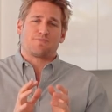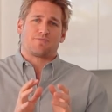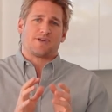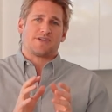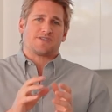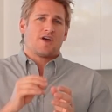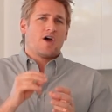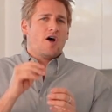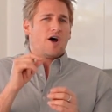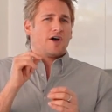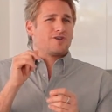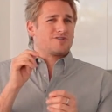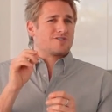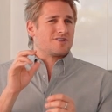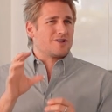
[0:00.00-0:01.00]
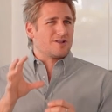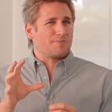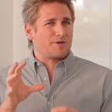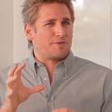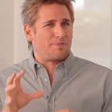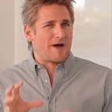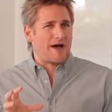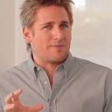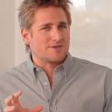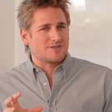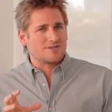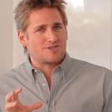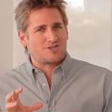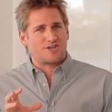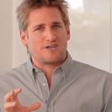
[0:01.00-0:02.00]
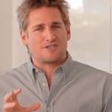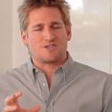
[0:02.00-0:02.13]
breast. I use a little bit of Parmesan cheese